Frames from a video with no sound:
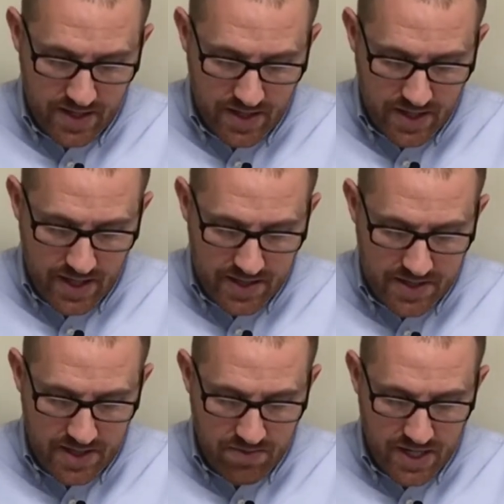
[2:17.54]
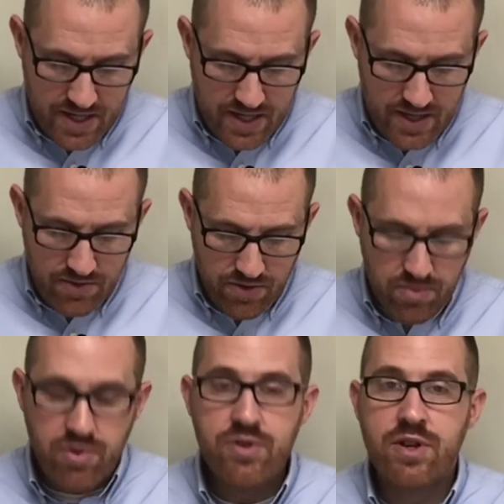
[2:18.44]
He has sent me to heal the
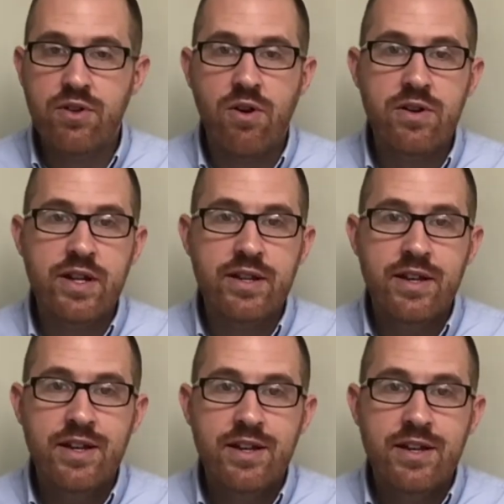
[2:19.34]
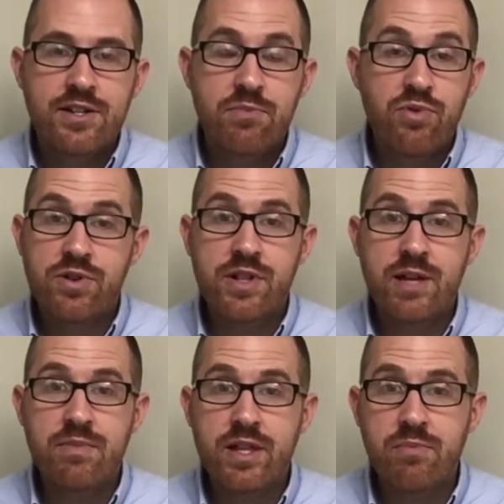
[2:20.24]
brokenhearted, to
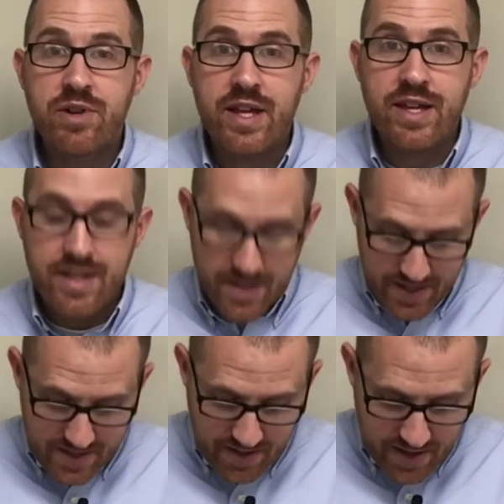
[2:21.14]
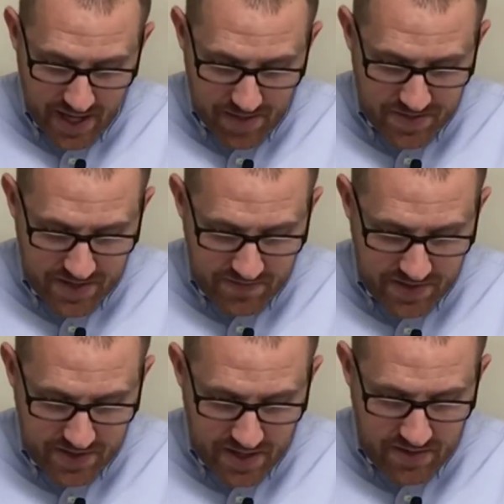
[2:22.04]
proclaim liberty to
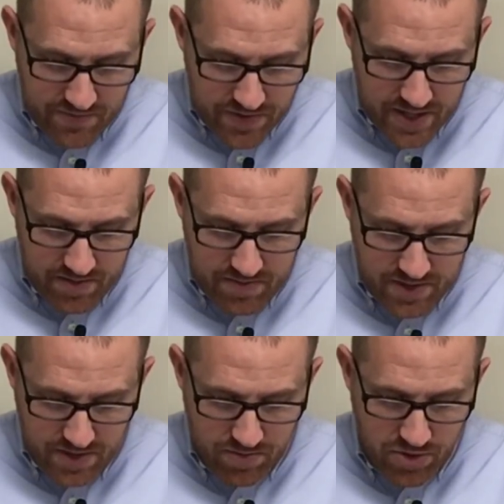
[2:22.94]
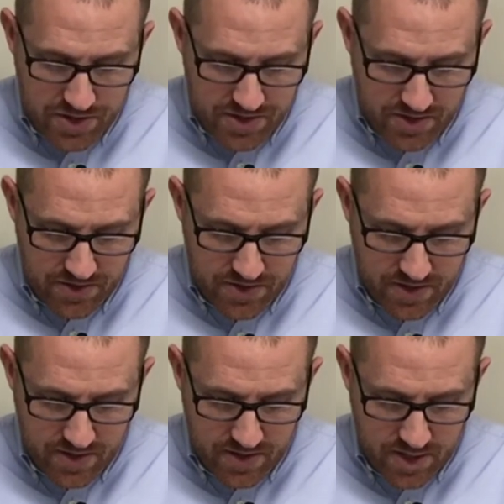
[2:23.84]
captives and freedom to the prisoners,
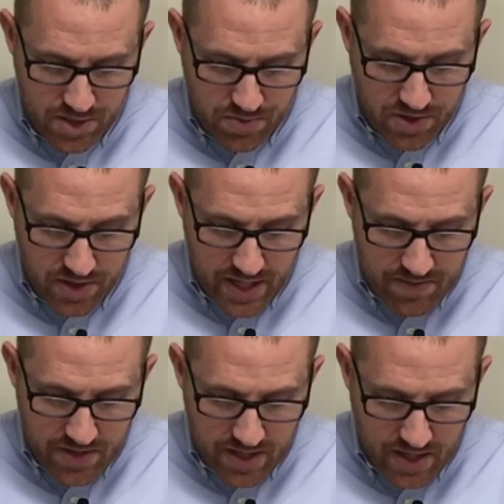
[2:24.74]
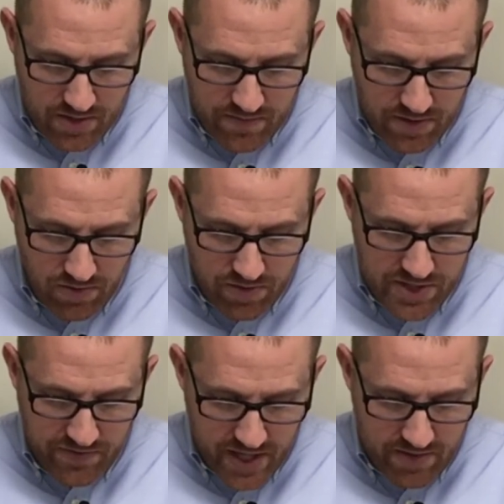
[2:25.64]
to proclaim the year of the
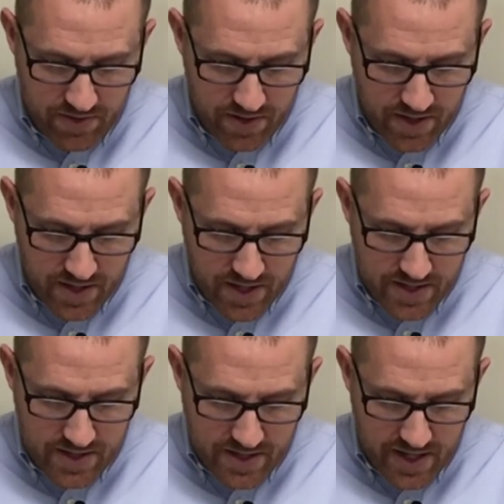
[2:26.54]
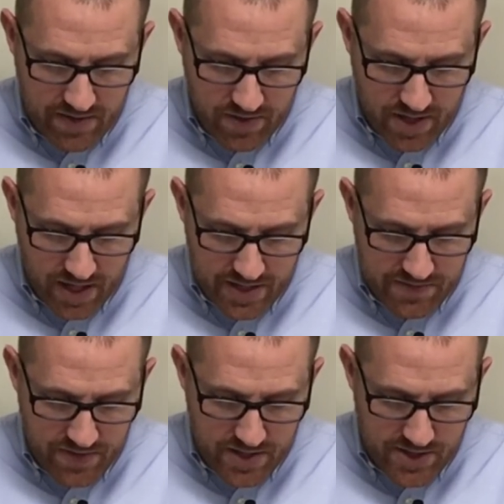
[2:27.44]
Lord's favor and the day of our God's
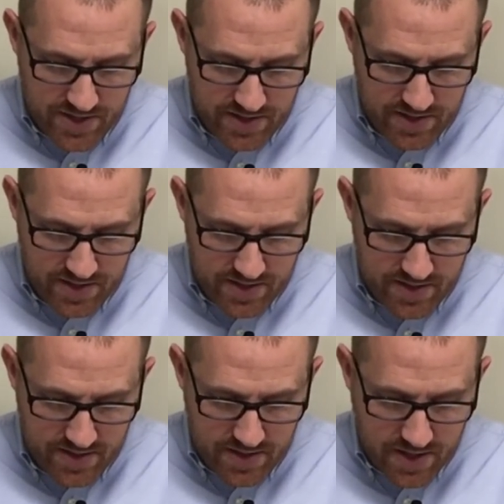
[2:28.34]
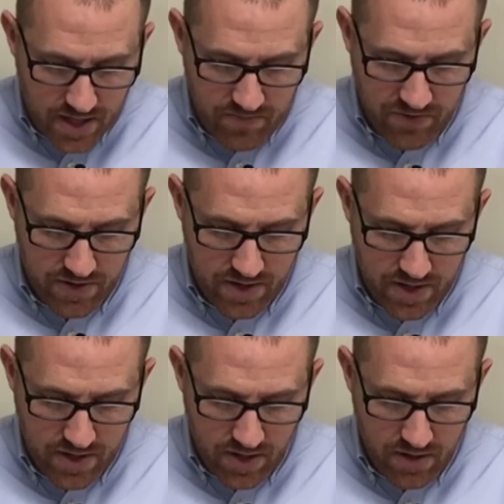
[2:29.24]
vengeance, to comfort
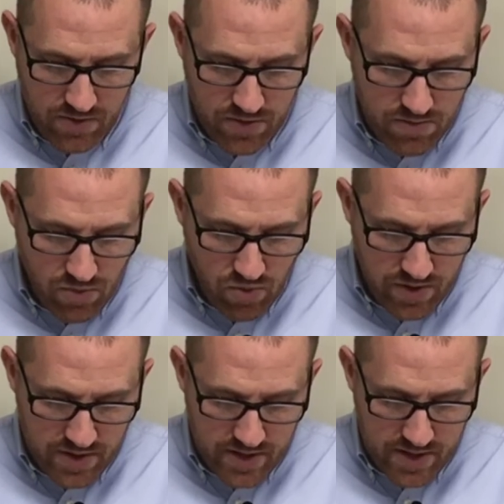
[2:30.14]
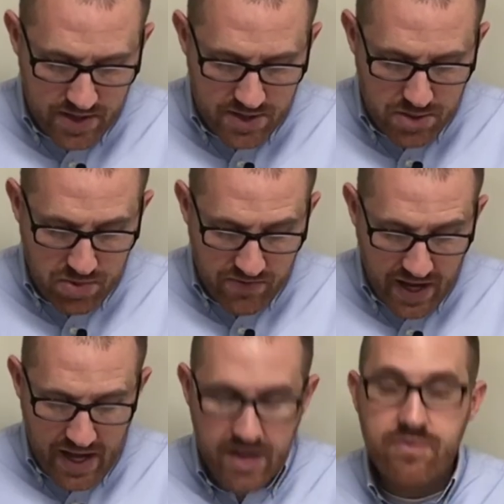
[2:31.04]
all who mourn, to
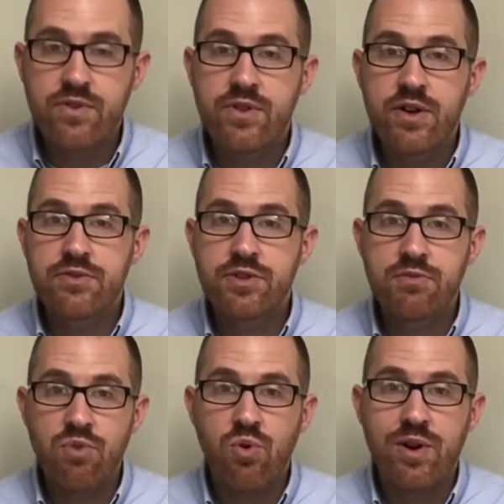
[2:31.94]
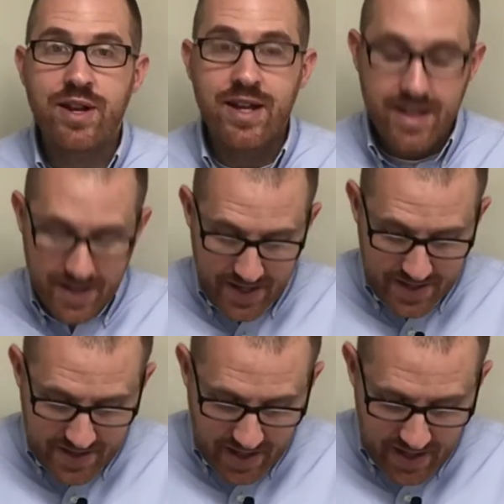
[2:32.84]
provide for those who mourn
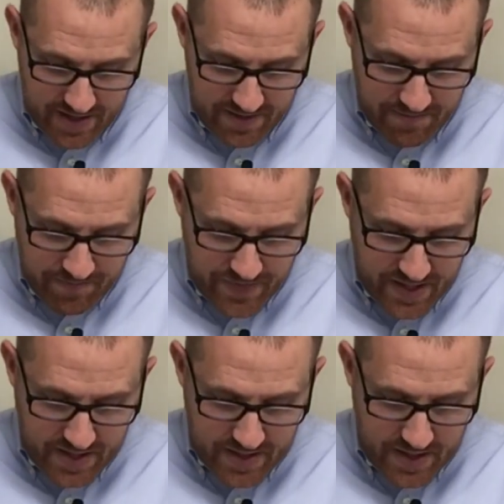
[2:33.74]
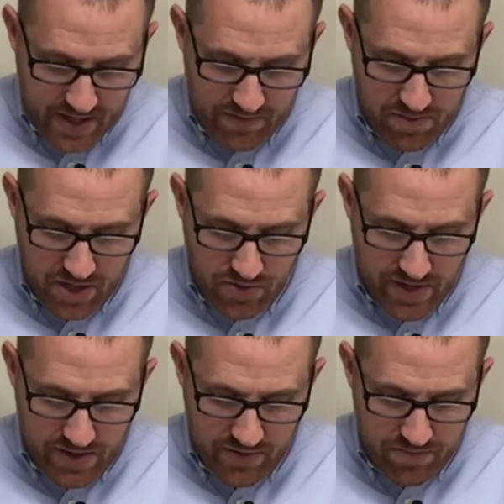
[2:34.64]
in Zion, to give them a
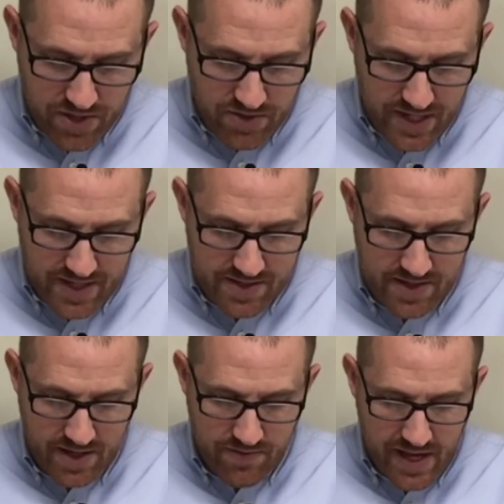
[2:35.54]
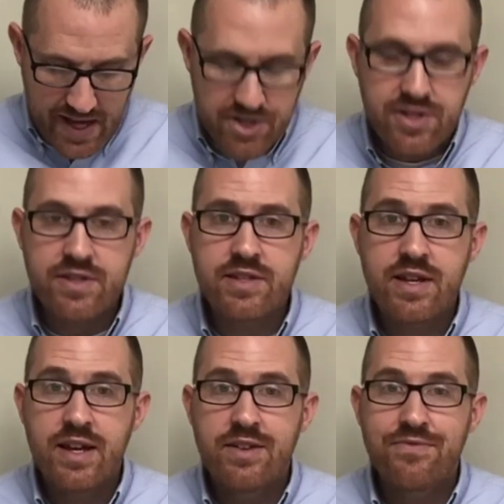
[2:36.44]
crown of beauty instead of ashes,
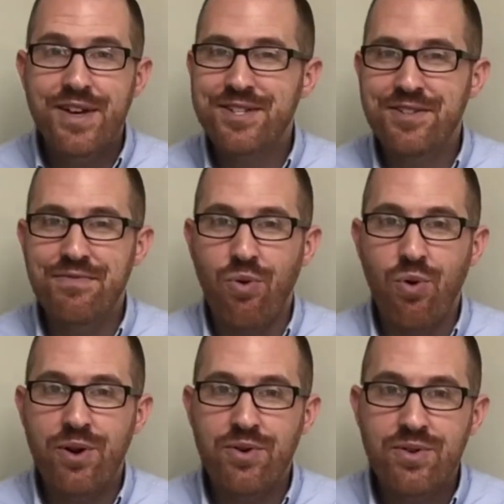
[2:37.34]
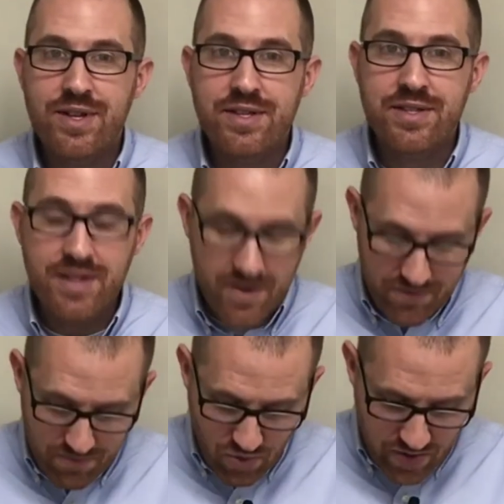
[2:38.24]
festive oil instead of
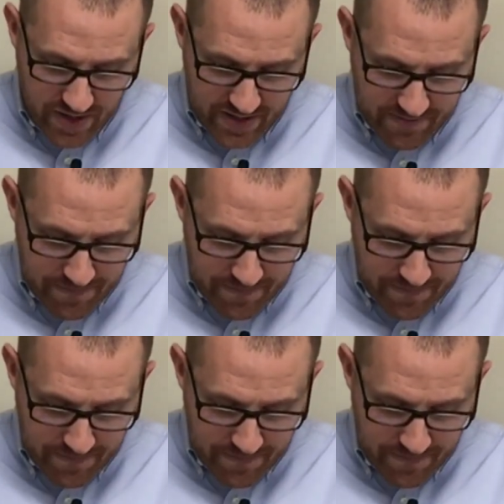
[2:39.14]
mourning,